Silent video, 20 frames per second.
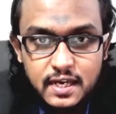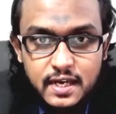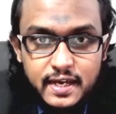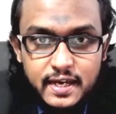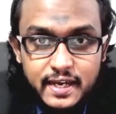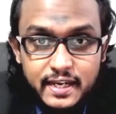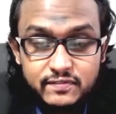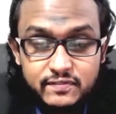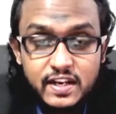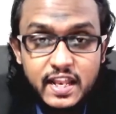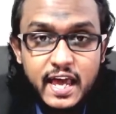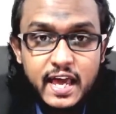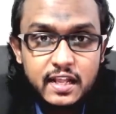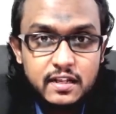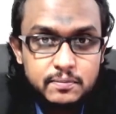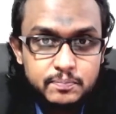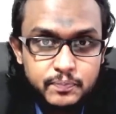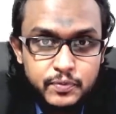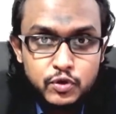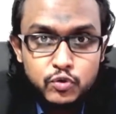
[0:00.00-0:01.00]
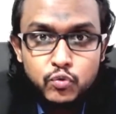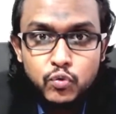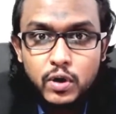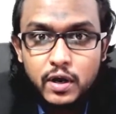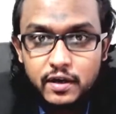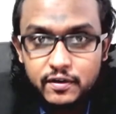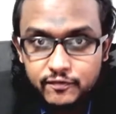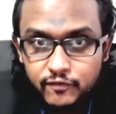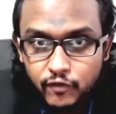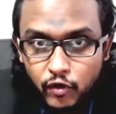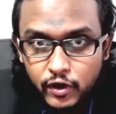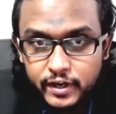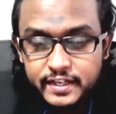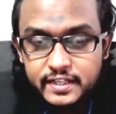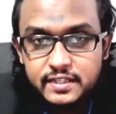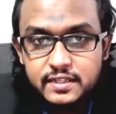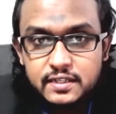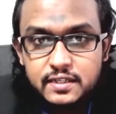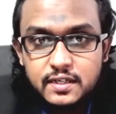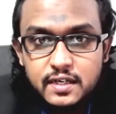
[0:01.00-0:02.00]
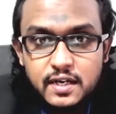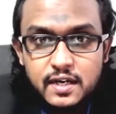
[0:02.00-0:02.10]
it will help you avoid